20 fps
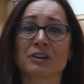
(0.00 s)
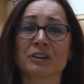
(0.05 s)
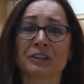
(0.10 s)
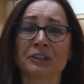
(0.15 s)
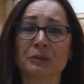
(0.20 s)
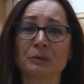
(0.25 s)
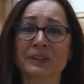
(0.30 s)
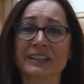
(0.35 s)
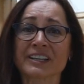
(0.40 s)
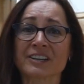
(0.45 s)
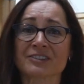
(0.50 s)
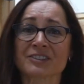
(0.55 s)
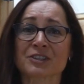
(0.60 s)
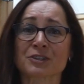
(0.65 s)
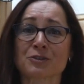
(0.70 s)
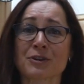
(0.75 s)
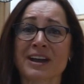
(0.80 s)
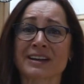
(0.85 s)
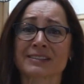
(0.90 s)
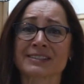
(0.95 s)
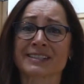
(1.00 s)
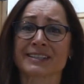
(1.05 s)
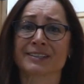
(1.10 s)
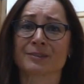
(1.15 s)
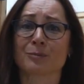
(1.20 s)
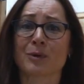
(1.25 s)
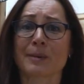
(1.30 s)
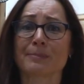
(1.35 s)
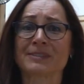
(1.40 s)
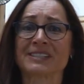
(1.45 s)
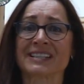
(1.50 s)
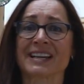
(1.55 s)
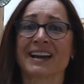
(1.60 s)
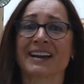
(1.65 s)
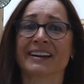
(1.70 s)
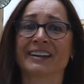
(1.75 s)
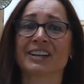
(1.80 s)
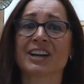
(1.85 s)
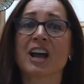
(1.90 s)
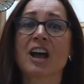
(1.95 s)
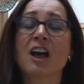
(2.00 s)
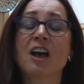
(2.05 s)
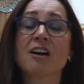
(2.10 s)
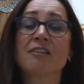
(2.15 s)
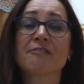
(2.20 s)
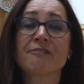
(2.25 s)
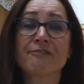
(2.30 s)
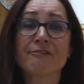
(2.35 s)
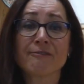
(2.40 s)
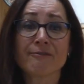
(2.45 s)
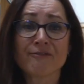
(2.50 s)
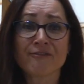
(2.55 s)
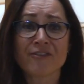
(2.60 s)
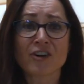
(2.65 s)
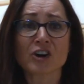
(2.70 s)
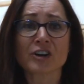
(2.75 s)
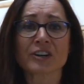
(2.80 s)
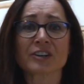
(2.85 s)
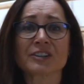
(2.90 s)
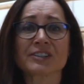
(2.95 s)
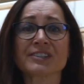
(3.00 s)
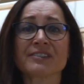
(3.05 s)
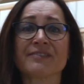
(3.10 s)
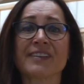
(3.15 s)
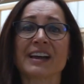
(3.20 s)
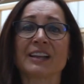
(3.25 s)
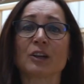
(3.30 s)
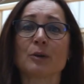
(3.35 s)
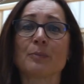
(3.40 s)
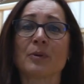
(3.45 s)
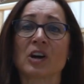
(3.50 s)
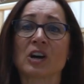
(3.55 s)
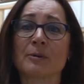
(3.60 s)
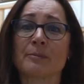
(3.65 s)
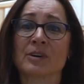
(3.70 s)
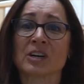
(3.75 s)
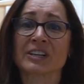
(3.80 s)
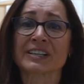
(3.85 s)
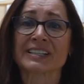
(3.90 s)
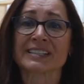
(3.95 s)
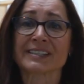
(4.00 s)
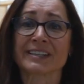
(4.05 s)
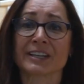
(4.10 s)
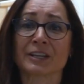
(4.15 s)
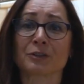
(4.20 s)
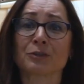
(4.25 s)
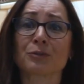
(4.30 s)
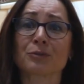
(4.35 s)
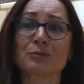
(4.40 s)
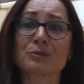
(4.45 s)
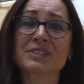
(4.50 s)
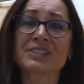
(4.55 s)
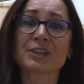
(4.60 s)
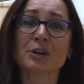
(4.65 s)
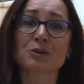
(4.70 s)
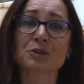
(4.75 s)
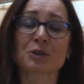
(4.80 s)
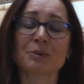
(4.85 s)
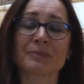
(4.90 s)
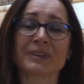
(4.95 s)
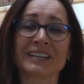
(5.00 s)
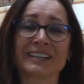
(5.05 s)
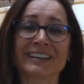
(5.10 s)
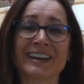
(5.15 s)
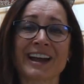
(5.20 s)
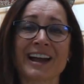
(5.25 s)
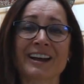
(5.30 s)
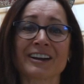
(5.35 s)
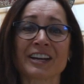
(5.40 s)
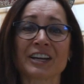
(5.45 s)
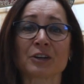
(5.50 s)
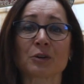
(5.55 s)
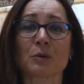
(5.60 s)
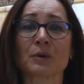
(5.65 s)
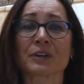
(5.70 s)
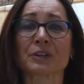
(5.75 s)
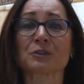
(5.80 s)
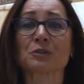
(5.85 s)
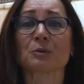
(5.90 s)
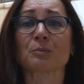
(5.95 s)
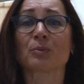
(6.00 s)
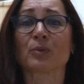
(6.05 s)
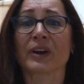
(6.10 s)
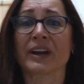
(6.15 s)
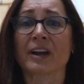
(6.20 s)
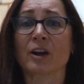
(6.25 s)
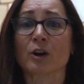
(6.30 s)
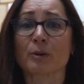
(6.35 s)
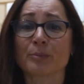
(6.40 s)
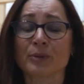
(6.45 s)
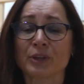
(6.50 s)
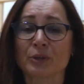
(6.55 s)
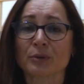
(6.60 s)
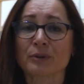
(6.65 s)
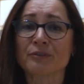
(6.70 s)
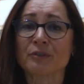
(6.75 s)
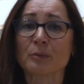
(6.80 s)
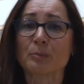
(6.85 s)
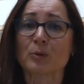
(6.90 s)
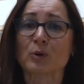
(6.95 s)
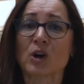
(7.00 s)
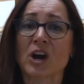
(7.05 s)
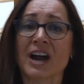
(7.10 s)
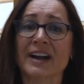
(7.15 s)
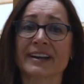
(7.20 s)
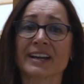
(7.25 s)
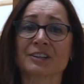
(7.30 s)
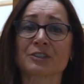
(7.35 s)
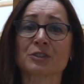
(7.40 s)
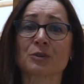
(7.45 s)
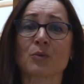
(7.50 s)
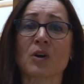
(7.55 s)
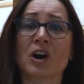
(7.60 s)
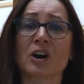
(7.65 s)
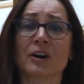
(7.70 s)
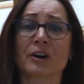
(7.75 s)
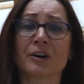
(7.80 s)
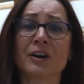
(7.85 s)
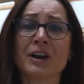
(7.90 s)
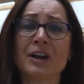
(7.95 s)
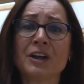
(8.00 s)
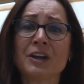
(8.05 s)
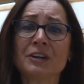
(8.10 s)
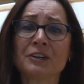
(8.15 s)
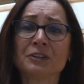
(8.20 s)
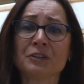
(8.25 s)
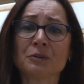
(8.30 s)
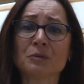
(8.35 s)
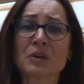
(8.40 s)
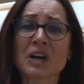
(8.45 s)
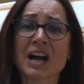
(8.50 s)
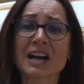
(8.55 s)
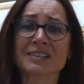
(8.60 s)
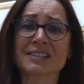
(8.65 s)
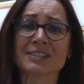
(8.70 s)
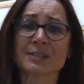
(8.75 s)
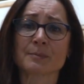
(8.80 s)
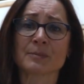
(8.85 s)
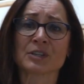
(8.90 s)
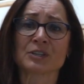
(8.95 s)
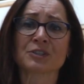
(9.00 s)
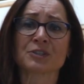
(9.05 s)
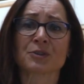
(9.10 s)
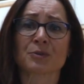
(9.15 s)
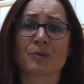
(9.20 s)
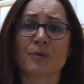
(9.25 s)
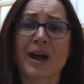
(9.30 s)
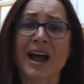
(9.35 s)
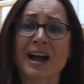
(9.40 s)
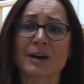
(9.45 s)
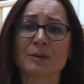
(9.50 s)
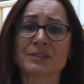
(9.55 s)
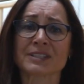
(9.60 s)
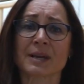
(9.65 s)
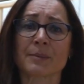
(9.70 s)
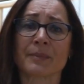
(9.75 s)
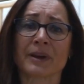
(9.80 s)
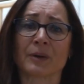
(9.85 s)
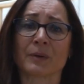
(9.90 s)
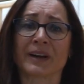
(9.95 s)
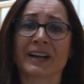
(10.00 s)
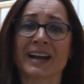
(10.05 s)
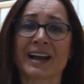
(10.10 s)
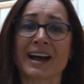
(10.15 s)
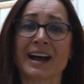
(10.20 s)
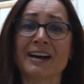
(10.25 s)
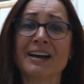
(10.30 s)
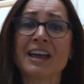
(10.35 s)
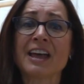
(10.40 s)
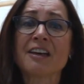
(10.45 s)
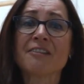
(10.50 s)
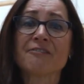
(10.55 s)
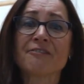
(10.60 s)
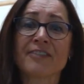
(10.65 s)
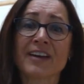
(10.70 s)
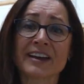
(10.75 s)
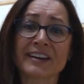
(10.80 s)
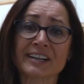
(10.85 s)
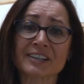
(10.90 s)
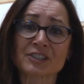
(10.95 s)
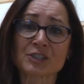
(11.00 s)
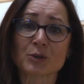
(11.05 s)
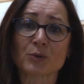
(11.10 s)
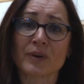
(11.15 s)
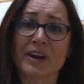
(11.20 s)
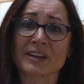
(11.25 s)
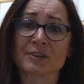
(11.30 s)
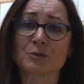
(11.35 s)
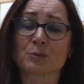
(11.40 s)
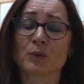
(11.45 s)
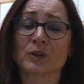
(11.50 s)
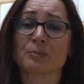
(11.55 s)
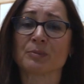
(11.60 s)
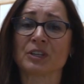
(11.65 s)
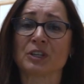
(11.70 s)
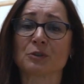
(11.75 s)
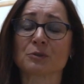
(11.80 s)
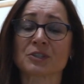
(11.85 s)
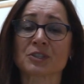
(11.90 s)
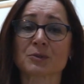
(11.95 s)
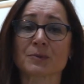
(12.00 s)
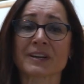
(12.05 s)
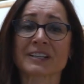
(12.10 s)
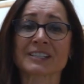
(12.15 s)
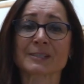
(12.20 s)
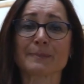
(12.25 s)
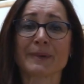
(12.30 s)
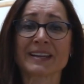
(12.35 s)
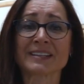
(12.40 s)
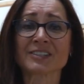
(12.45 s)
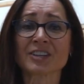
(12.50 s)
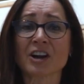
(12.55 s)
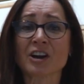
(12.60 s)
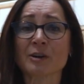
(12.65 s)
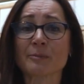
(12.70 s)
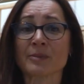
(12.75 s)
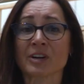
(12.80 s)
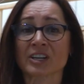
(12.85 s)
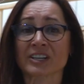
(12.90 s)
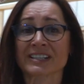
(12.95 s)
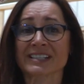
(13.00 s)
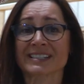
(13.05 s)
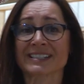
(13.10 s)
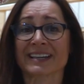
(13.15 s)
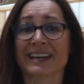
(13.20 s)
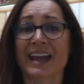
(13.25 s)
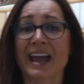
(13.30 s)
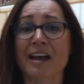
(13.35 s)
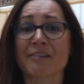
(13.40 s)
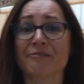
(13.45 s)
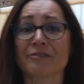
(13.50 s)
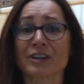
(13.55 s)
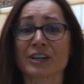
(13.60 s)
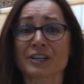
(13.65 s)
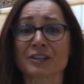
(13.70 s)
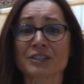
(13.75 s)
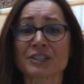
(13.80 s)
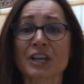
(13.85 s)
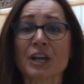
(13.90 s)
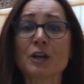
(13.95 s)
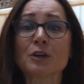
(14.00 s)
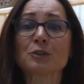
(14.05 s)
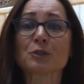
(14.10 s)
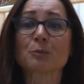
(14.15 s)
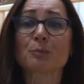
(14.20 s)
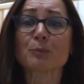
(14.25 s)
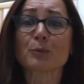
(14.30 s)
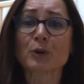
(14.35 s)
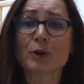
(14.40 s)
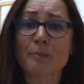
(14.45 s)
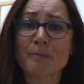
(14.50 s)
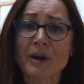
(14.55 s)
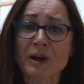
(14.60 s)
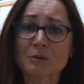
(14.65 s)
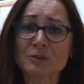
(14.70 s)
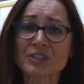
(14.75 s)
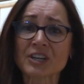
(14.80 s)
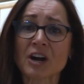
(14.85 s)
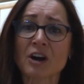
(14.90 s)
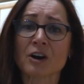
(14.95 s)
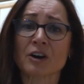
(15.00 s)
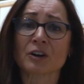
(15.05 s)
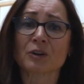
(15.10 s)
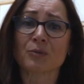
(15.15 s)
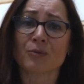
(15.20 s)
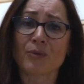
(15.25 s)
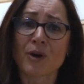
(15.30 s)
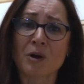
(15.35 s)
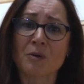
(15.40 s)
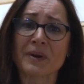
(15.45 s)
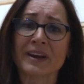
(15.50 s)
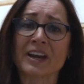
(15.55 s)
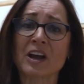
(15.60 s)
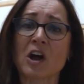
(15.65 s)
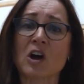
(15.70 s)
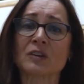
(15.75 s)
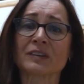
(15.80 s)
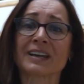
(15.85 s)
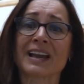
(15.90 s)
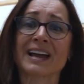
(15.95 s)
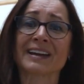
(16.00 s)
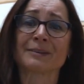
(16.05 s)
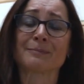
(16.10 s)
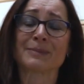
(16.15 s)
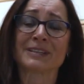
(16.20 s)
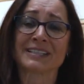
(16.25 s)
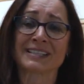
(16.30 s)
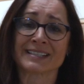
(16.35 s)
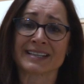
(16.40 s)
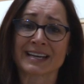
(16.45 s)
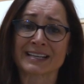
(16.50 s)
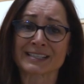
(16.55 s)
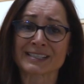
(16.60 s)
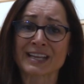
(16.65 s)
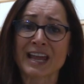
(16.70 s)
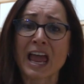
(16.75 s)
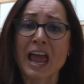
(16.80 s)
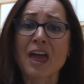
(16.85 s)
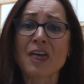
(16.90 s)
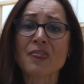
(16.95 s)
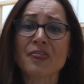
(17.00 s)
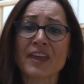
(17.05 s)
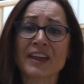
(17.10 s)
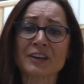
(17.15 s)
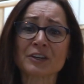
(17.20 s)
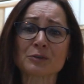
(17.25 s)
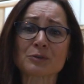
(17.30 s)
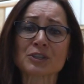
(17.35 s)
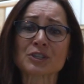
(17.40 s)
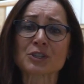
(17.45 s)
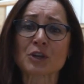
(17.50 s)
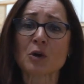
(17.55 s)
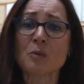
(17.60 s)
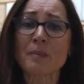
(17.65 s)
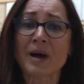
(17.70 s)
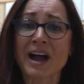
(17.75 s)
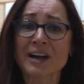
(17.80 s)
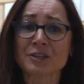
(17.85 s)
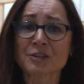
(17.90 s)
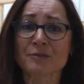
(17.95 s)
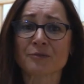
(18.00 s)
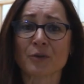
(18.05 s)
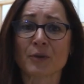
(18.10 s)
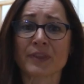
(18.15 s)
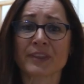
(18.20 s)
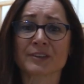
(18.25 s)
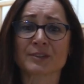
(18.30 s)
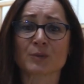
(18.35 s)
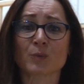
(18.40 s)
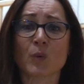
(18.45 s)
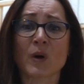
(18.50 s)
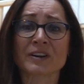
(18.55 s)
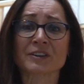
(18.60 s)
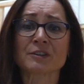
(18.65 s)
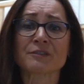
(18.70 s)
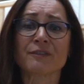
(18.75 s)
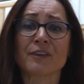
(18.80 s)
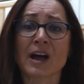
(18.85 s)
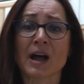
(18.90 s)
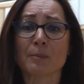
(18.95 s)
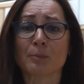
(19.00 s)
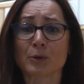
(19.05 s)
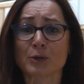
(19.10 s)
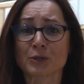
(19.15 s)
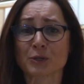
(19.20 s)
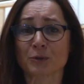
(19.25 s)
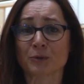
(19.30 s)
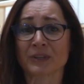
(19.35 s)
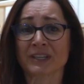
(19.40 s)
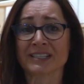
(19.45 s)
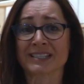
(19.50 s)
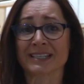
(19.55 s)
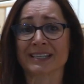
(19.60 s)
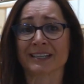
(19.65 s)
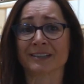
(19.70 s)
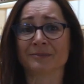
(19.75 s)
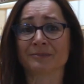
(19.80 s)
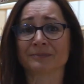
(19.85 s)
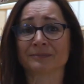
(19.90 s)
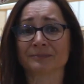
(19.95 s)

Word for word: our newly constructed website, further develop our marketing through social media in order to bring our beautiful product to our new customers throughout America. FedEx grant would be used to expand our marketing efforts to promote our growing online business. Thank you so much for this wonderful opportunity.